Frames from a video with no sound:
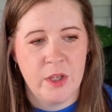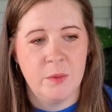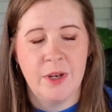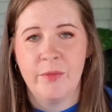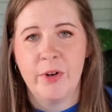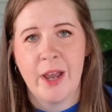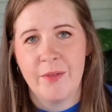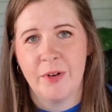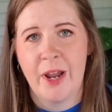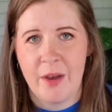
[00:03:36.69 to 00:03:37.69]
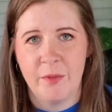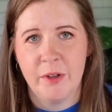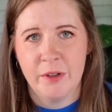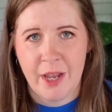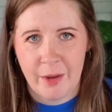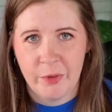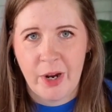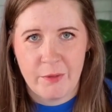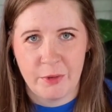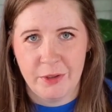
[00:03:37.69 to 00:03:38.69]
You never, ever, ever, ever,
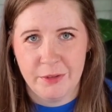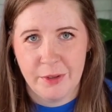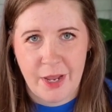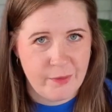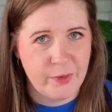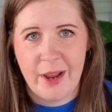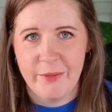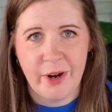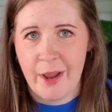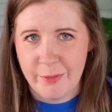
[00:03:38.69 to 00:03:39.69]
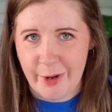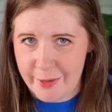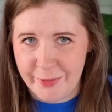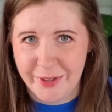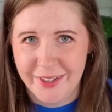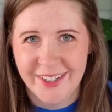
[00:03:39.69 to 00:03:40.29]
ever, ever, ever, ever, ever